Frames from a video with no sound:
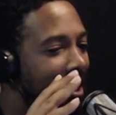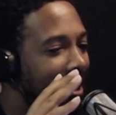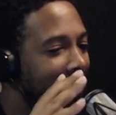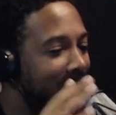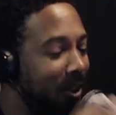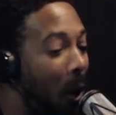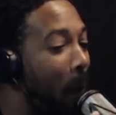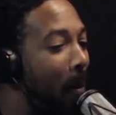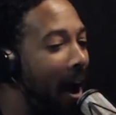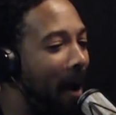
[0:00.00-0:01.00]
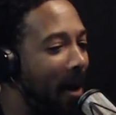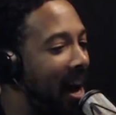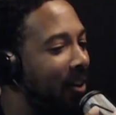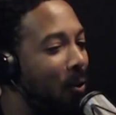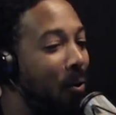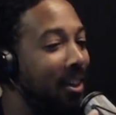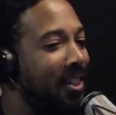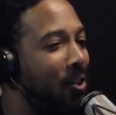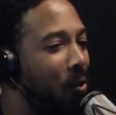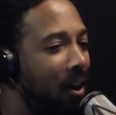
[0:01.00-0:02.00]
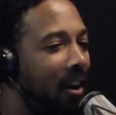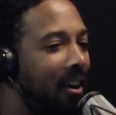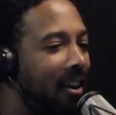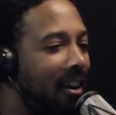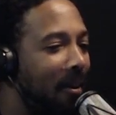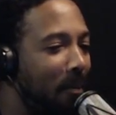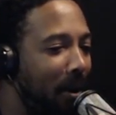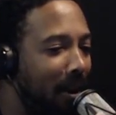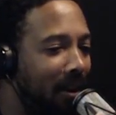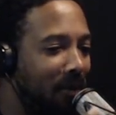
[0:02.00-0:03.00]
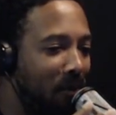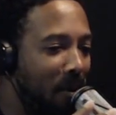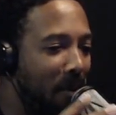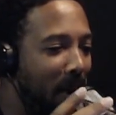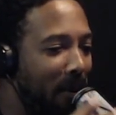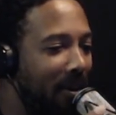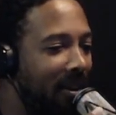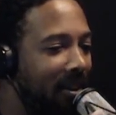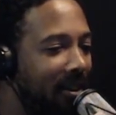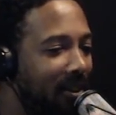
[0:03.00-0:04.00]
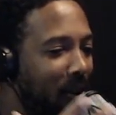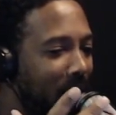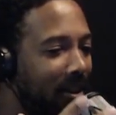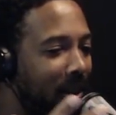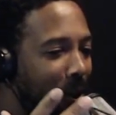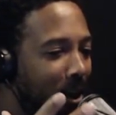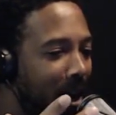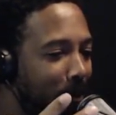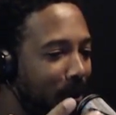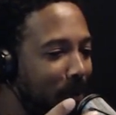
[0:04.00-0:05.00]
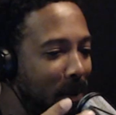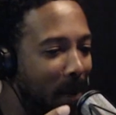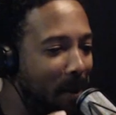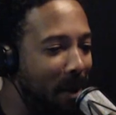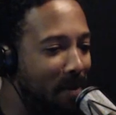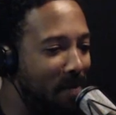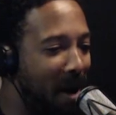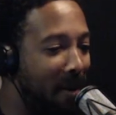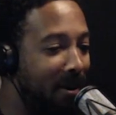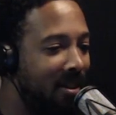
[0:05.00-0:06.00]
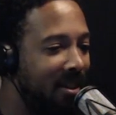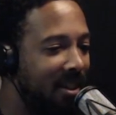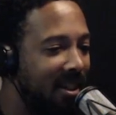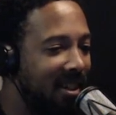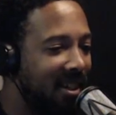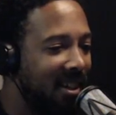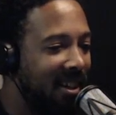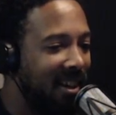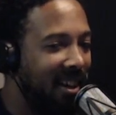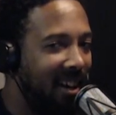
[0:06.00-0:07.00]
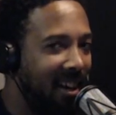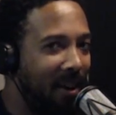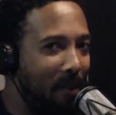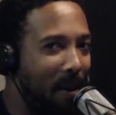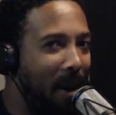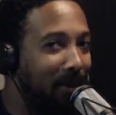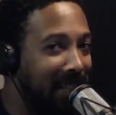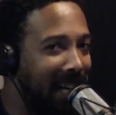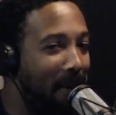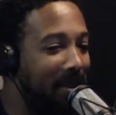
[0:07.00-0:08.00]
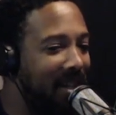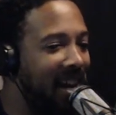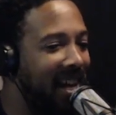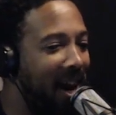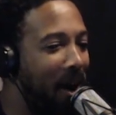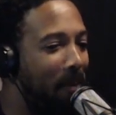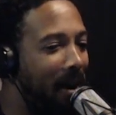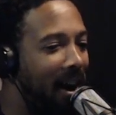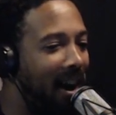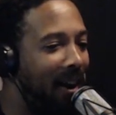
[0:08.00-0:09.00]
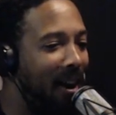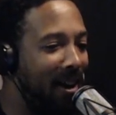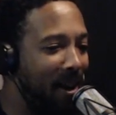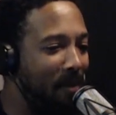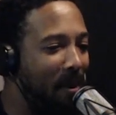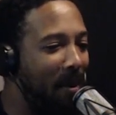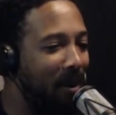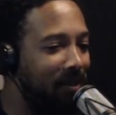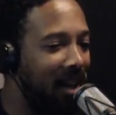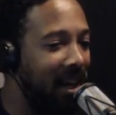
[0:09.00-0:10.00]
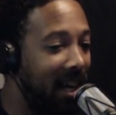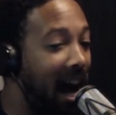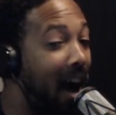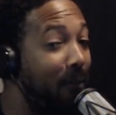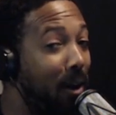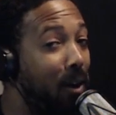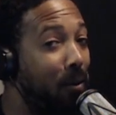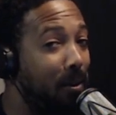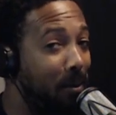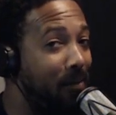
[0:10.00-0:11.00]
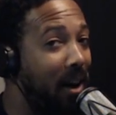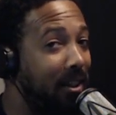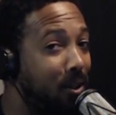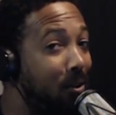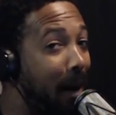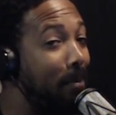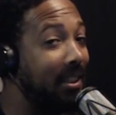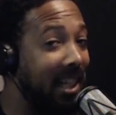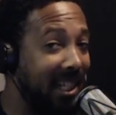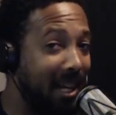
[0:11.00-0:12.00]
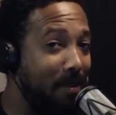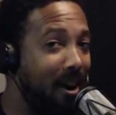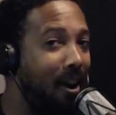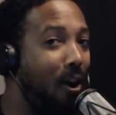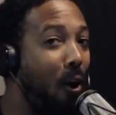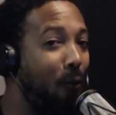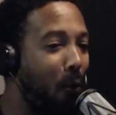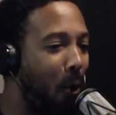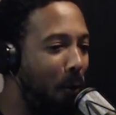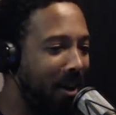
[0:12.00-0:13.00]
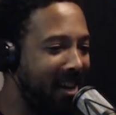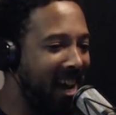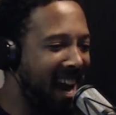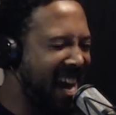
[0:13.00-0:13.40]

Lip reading: so bad, I don't want to do it. But remember the girl that was supposed to be my baby mama? And remember, I was like, I'm going to take care of mine. And then remember, I was like, yeah, I'll fuck with her. But if I do, that bitch got to give me her whole 401k.